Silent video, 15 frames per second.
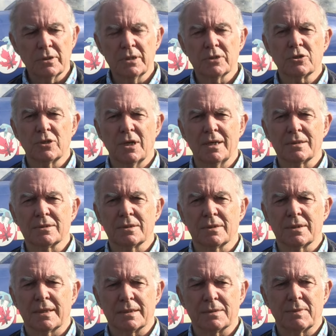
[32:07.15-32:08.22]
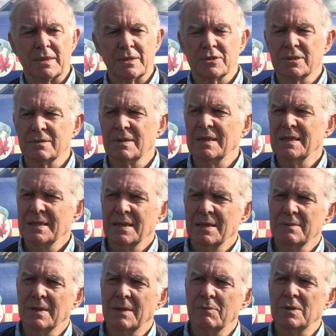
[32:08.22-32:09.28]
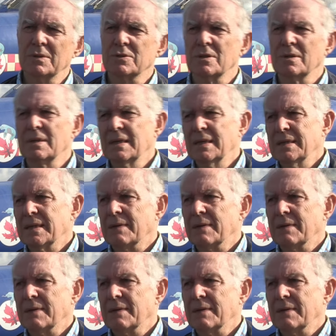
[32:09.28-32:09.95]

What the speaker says: these trials and things, because they weren't sort of,